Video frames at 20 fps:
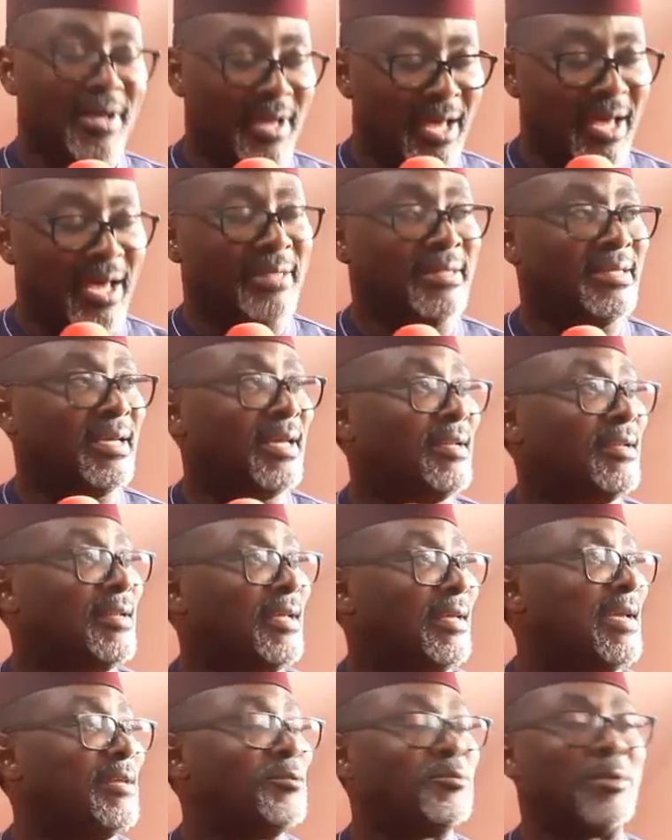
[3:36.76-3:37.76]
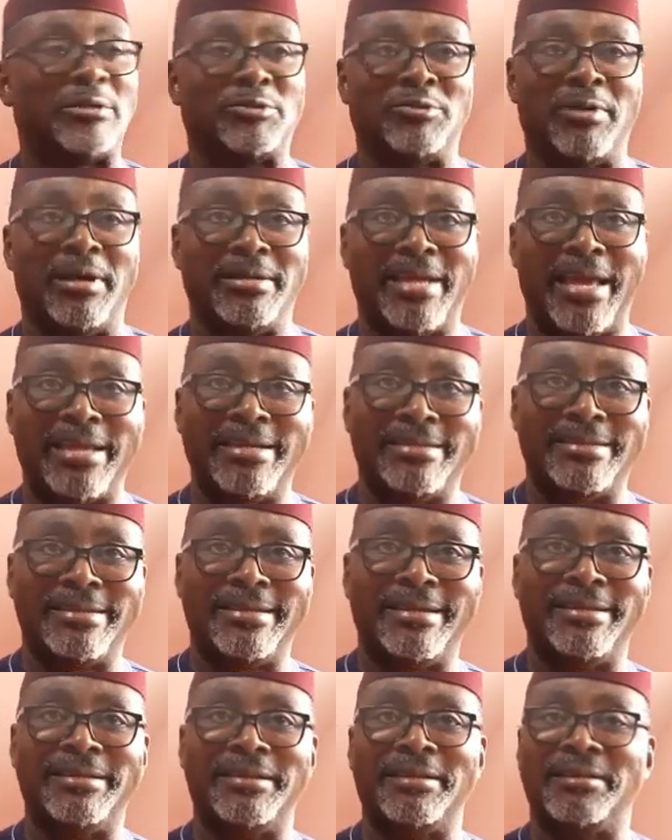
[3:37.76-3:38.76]
and then again
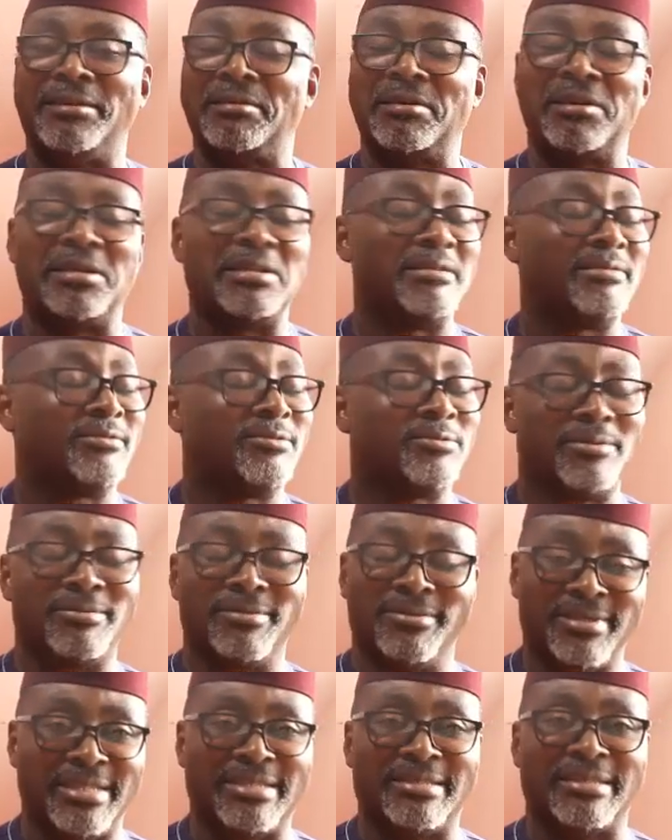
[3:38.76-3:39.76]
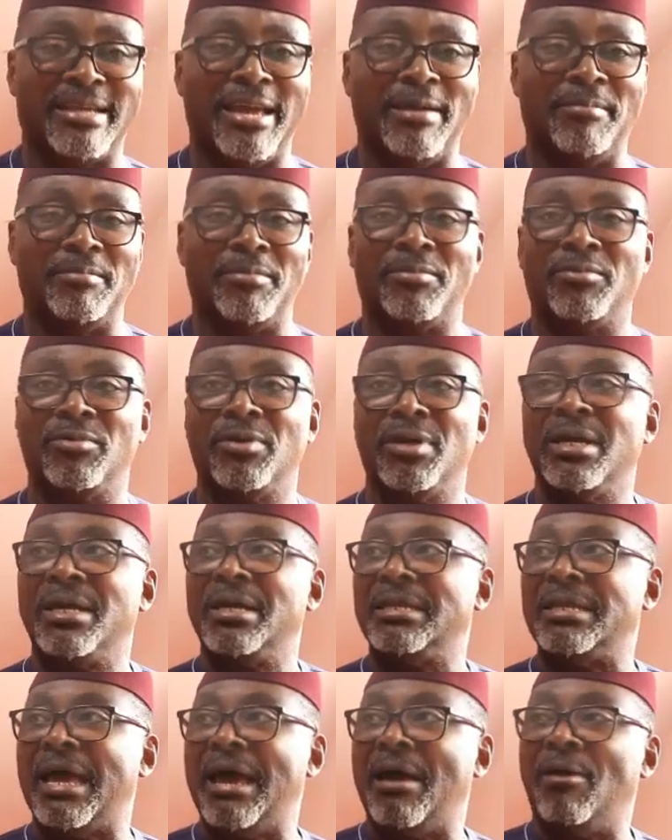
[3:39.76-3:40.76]
2019, again this time.
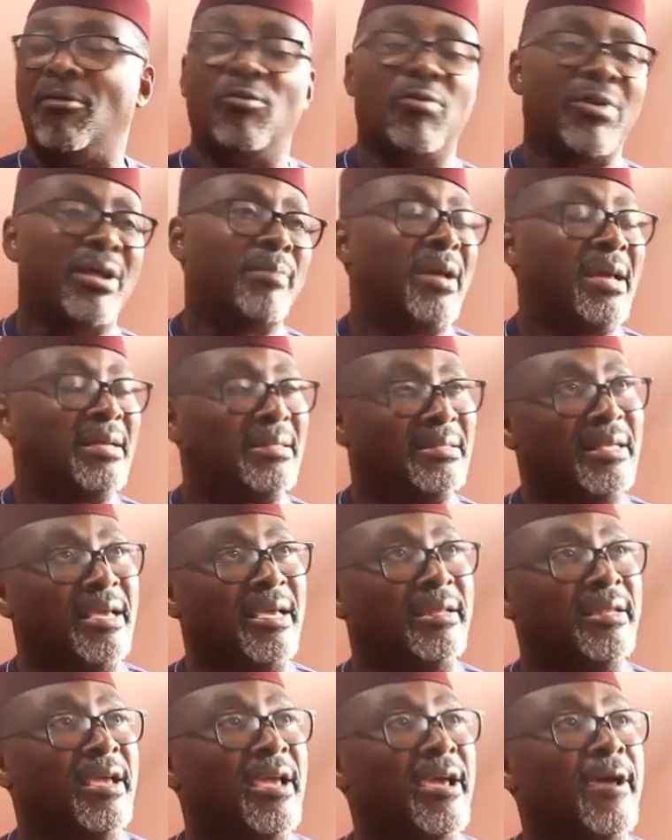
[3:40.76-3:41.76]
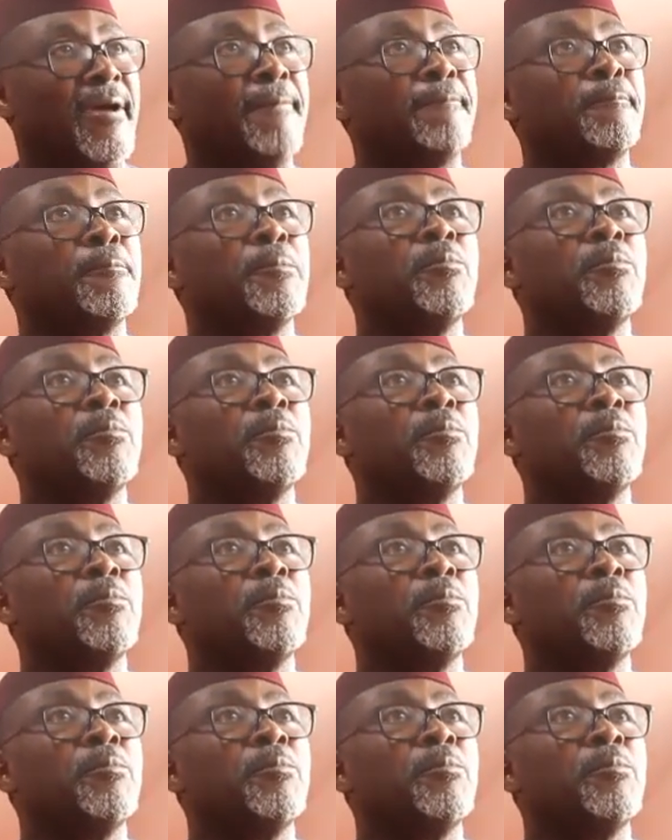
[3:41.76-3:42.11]
Now, what am I saying here?